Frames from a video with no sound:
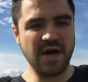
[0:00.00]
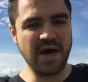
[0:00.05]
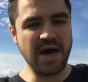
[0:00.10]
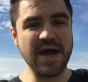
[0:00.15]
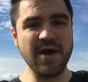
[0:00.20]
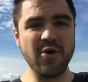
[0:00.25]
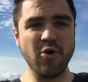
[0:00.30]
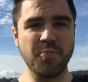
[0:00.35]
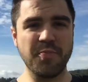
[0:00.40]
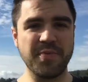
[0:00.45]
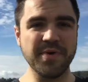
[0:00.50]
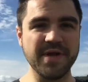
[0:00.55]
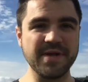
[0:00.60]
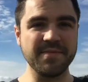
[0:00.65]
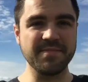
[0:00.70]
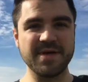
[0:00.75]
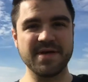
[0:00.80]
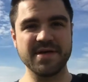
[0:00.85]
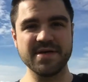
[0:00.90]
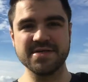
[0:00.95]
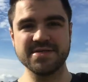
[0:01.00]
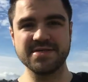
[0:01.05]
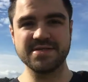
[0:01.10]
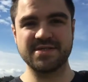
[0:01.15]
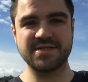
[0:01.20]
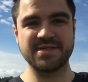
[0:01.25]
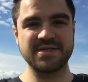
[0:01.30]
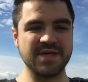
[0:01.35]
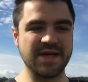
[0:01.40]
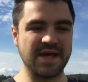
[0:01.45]
eye-opening,
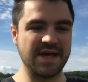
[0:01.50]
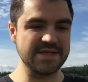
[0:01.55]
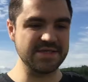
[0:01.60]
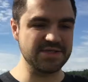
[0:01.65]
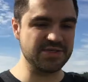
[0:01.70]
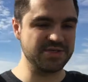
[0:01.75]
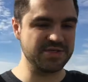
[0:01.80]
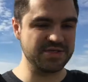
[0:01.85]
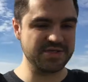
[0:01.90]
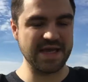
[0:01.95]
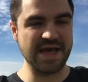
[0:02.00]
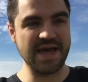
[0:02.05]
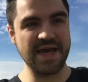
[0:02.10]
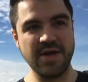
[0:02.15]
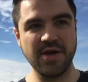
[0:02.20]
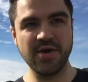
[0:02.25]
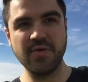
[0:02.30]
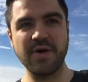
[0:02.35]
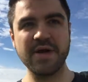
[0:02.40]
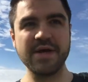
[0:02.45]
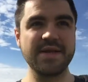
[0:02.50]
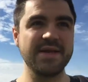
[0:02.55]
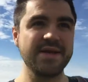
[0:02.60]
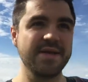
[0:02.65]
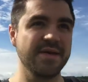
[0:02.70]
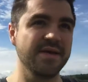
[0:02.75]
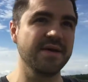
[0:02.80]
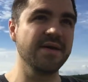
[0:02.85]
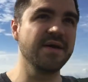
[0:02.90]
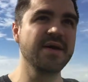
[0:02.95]
because I just had no
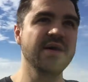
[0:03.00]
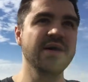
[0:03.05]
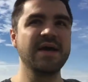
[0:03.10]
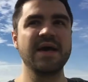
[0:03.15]
idea